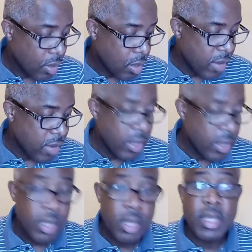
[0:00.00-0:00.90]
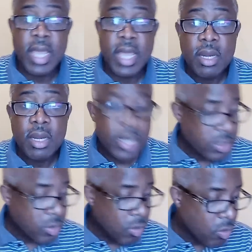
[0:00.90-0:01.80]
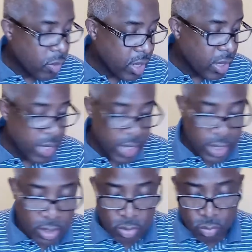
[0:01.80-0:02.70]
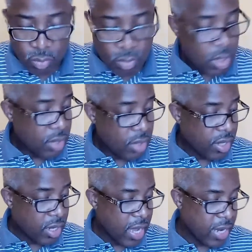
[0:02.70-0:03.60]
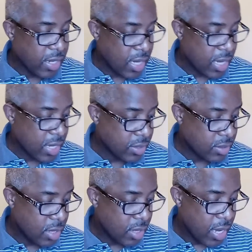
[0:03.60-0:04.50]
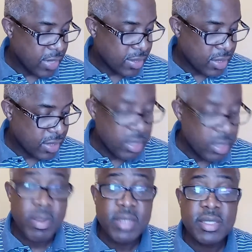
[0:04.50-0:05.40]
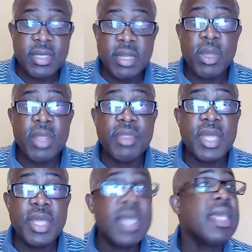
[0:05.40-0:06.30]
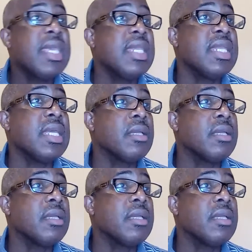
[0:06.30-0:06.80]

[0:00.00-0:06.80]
All right. Again, let's go quickly into the guidelines. Assisting a resident with eating.